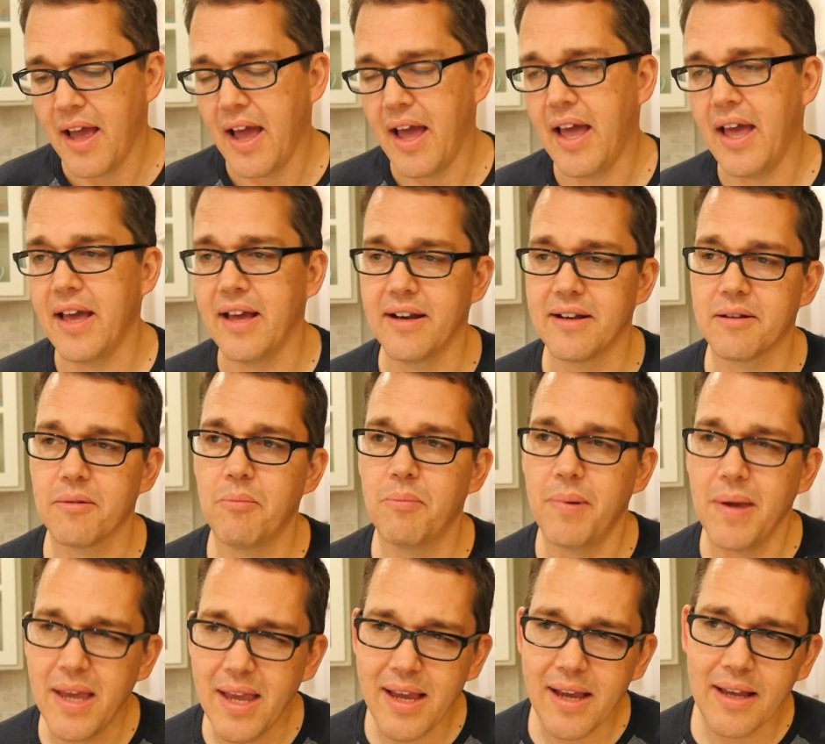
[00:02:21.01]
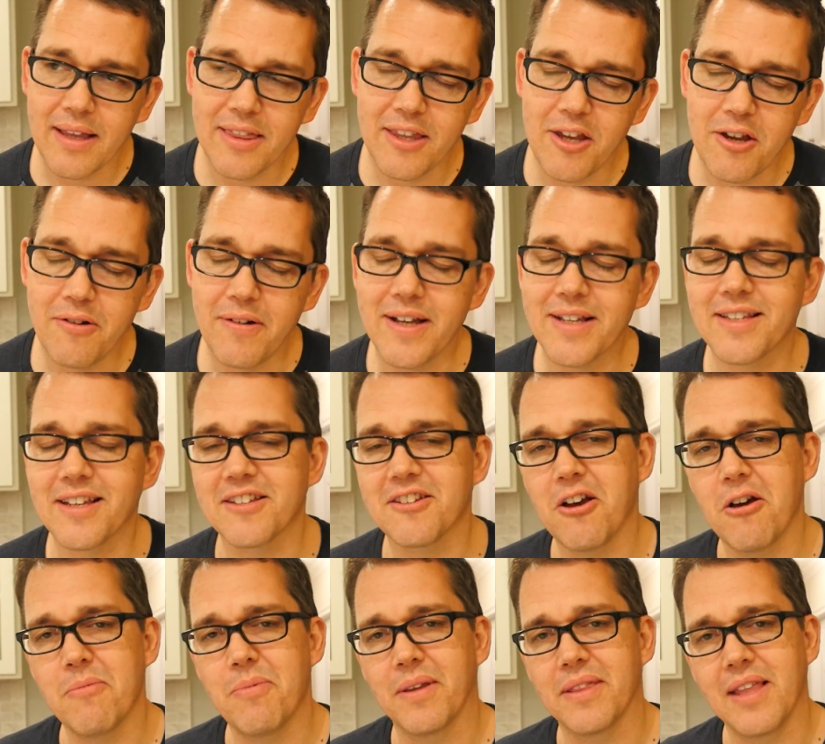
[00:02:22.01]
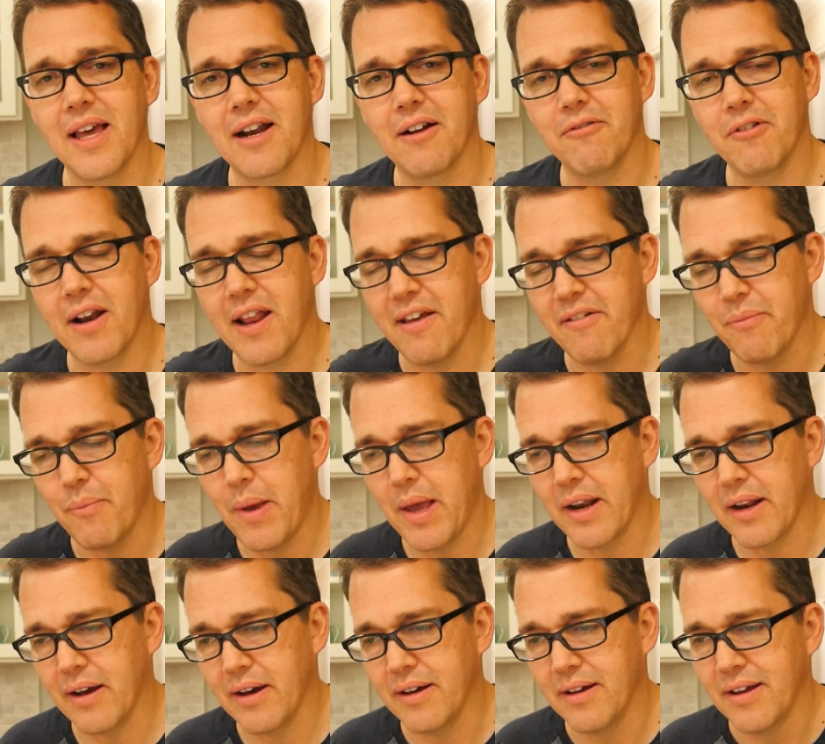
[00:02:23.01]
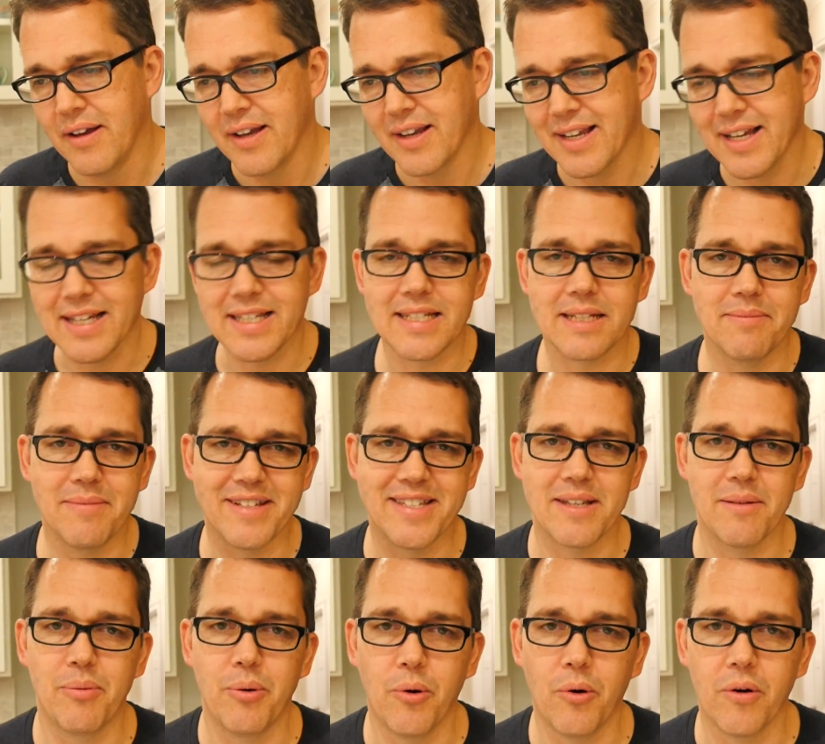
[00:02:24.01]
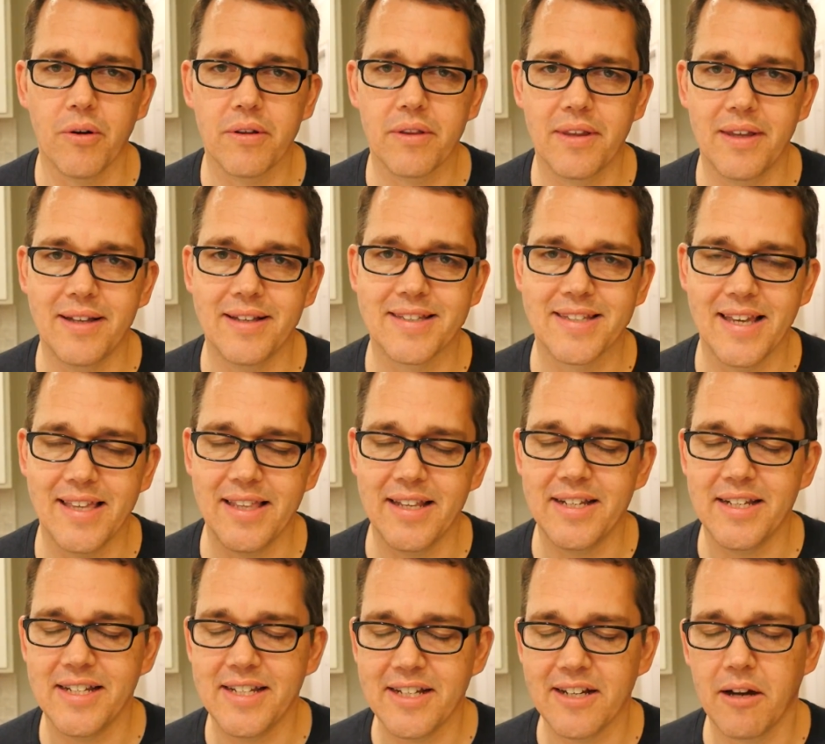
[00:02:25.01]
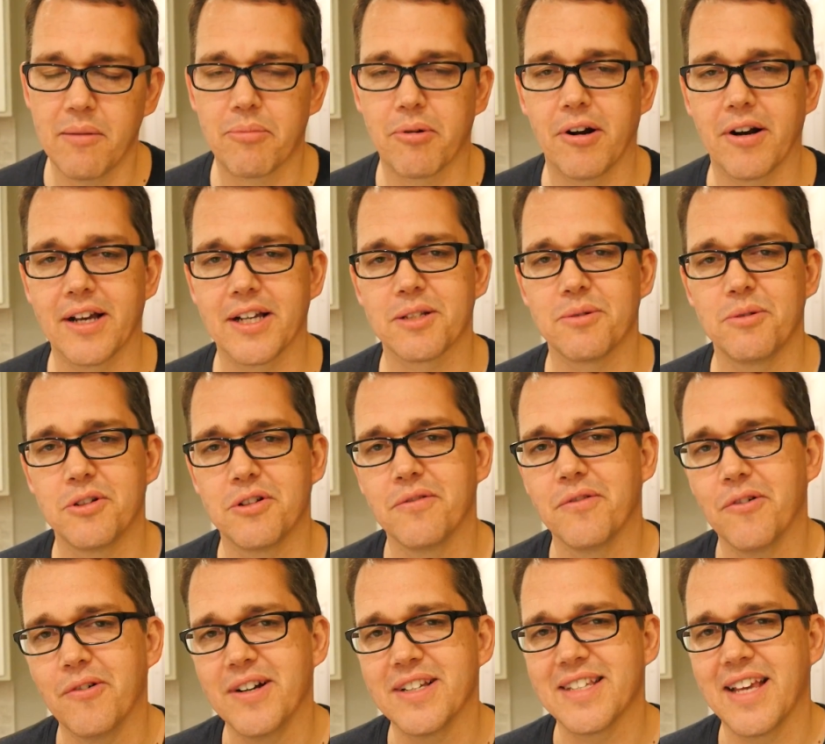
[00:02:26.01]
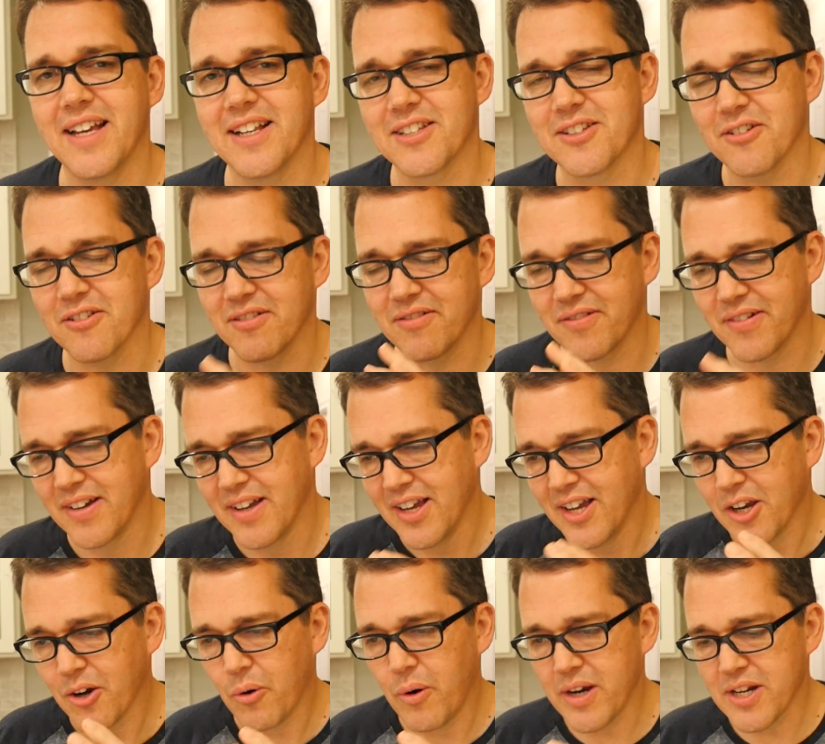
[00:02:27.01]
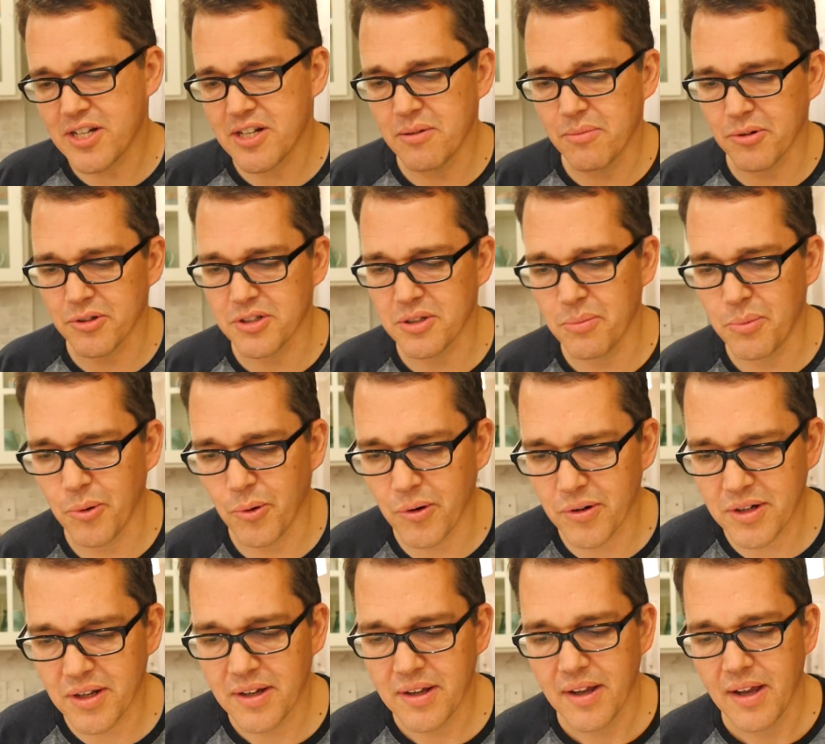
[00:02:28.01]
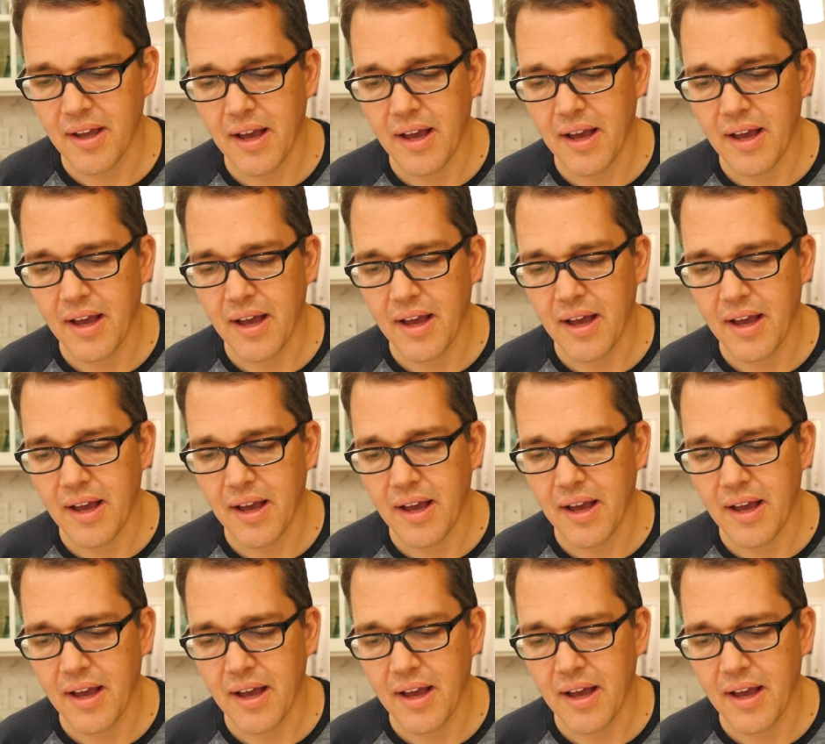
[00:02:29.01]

And being in the US, I was hoping that it would have better customer support than, say, the DJI products, which have always had sort of questionable support.